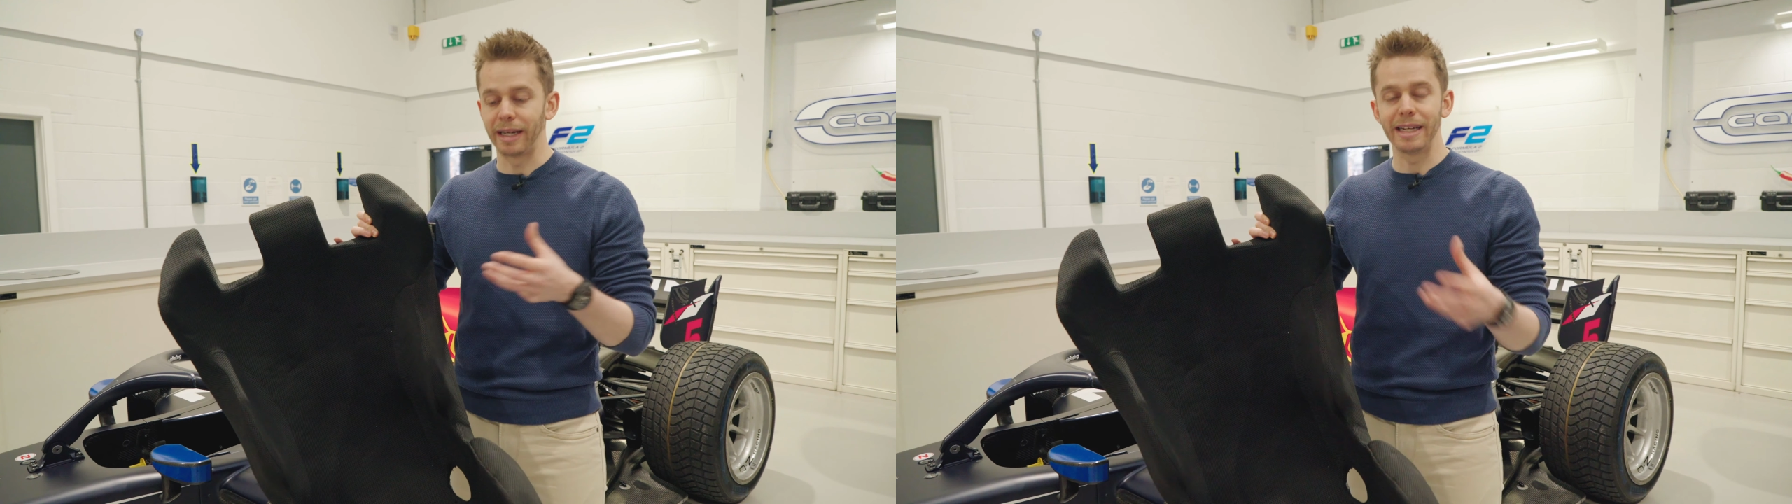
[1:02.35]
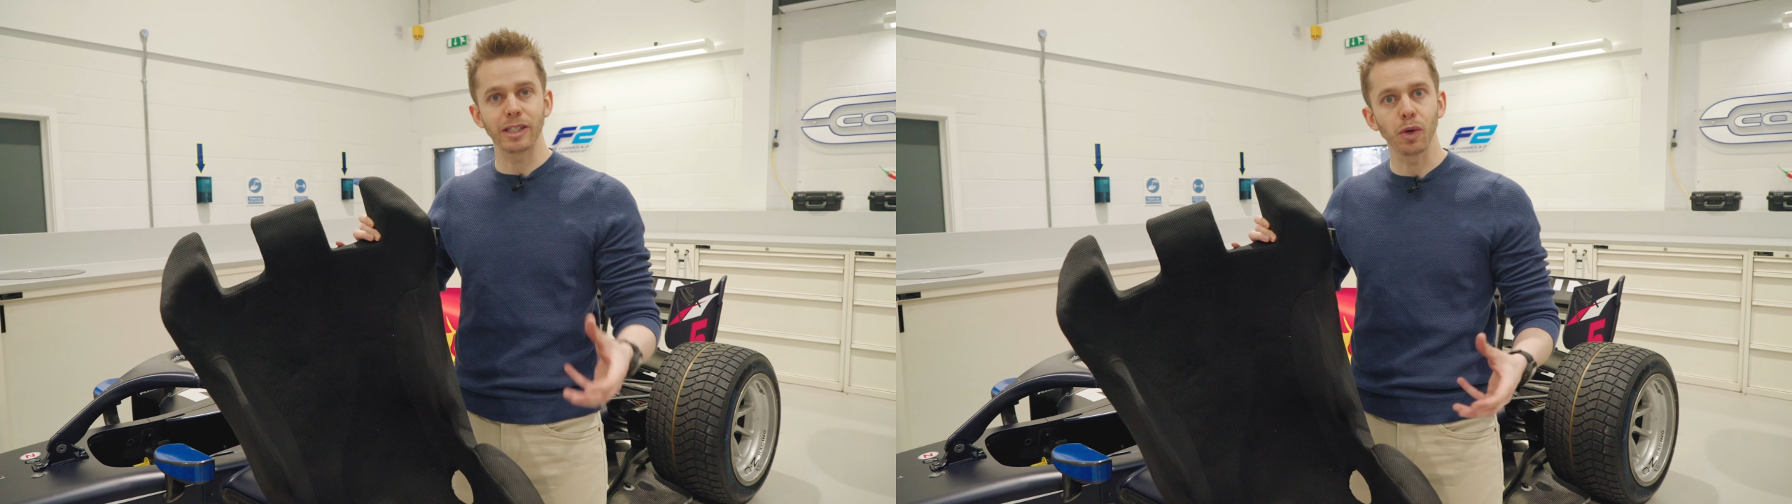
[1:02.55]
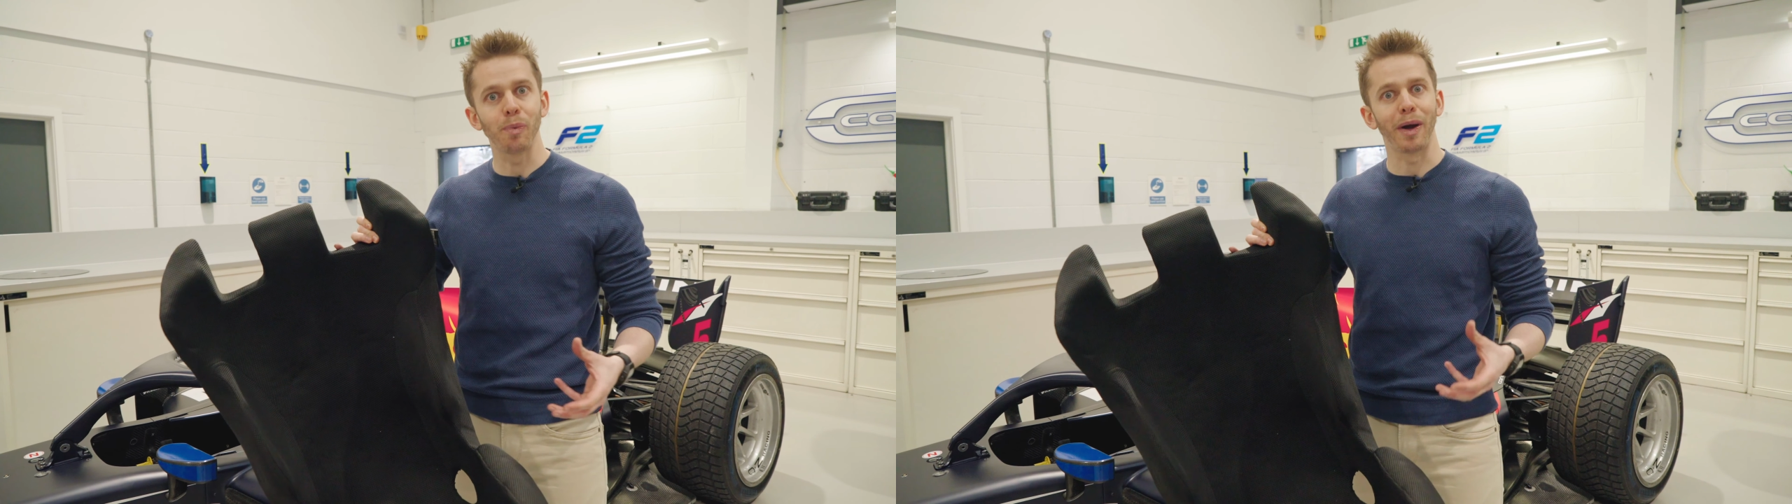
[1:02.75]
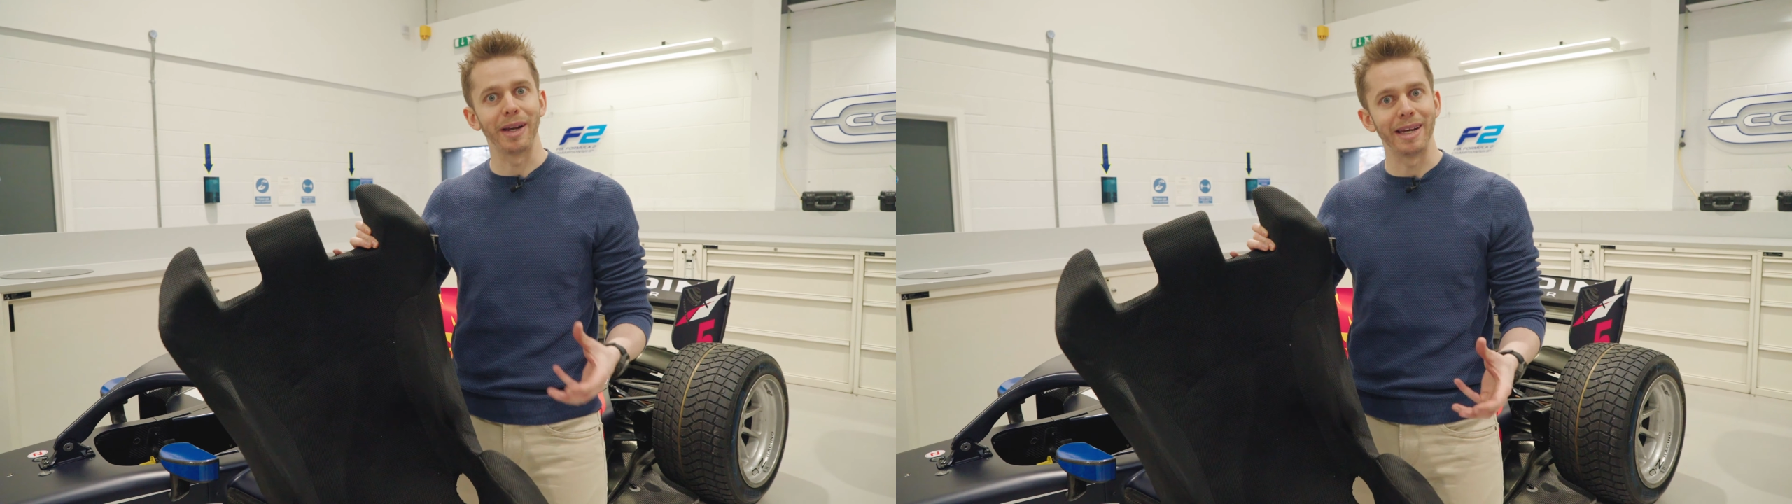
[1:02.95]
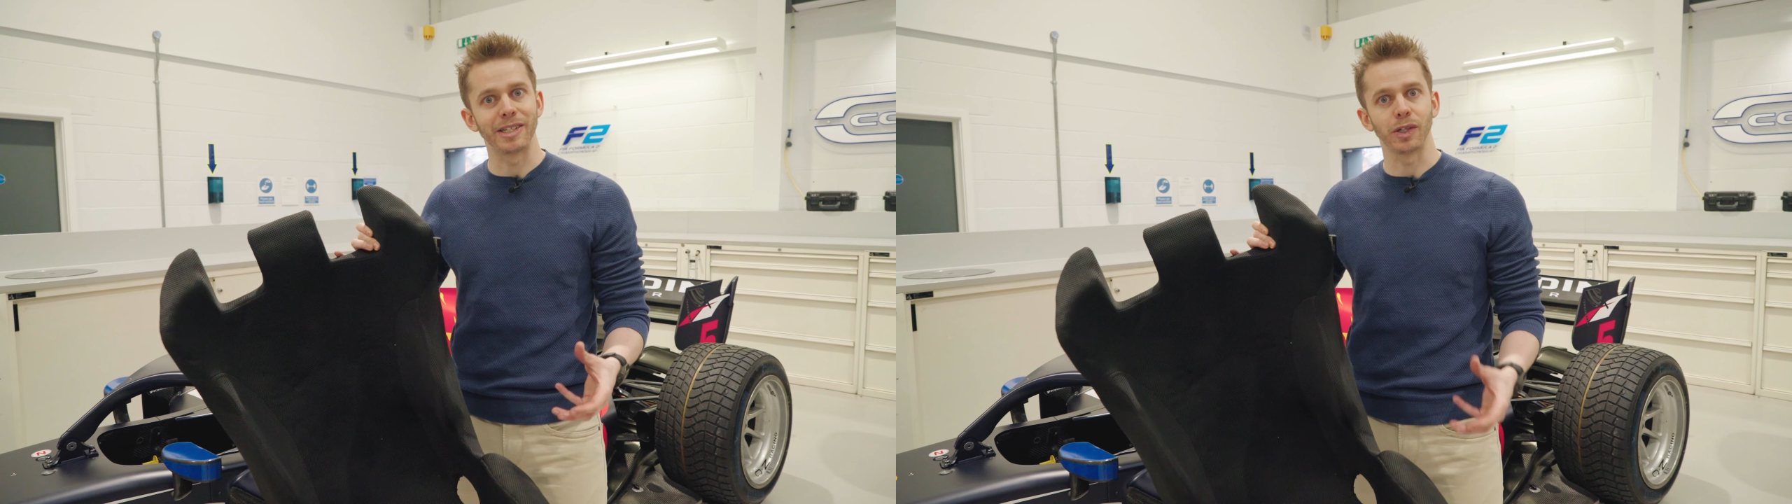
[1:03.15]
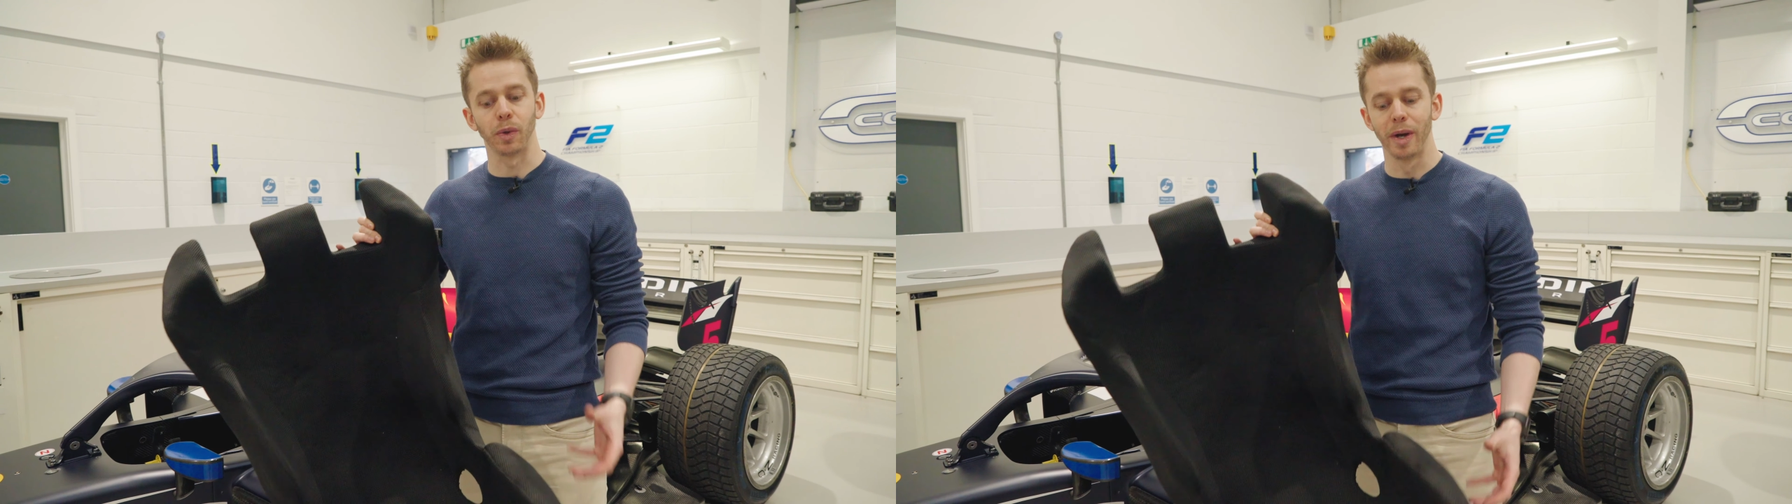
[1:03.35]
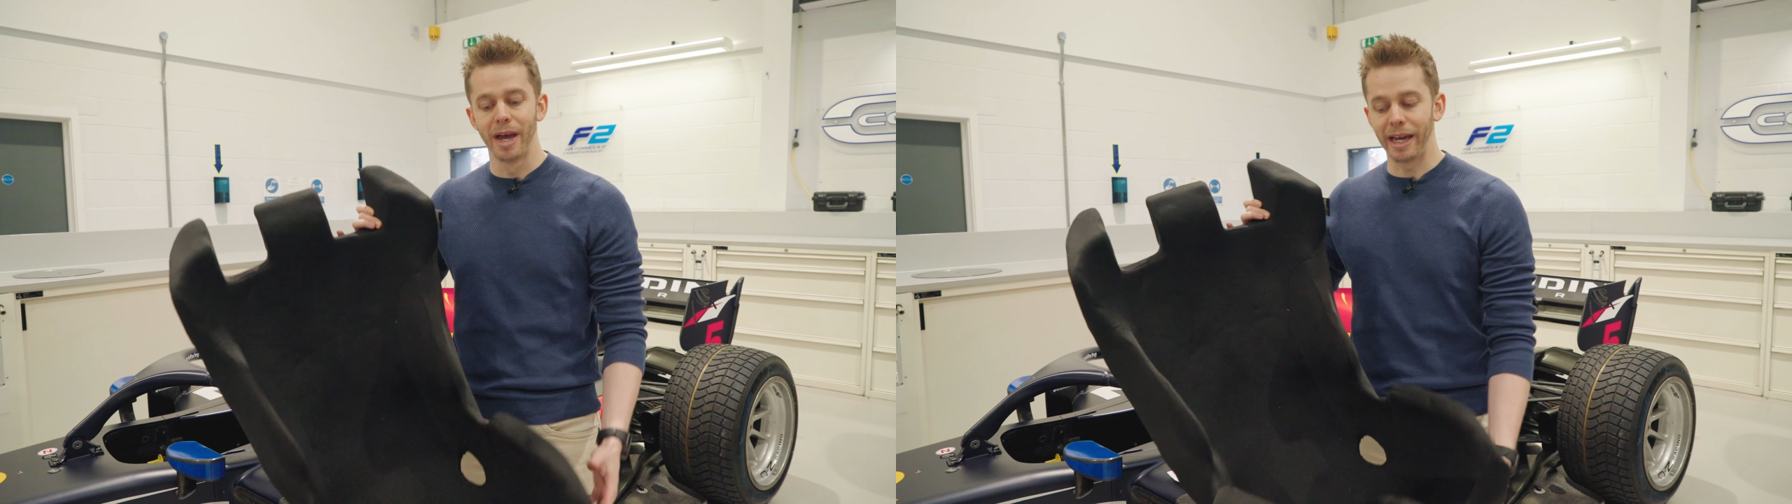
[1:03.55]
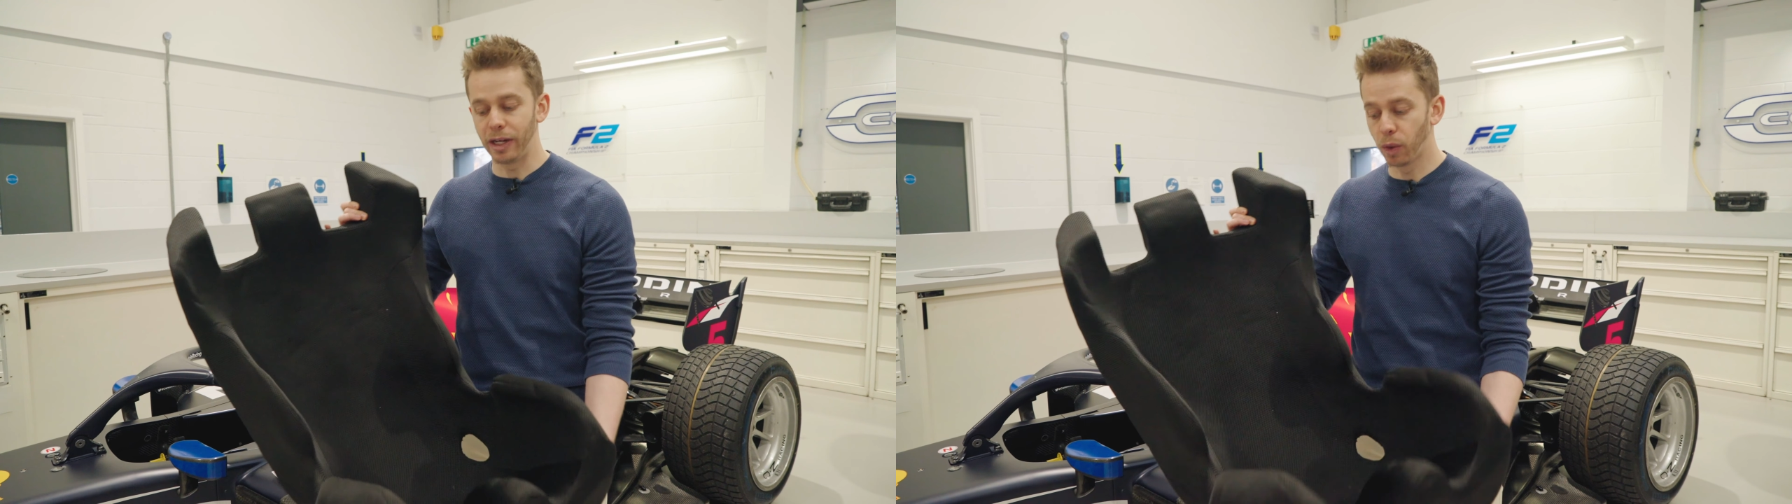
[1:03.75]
little by little, in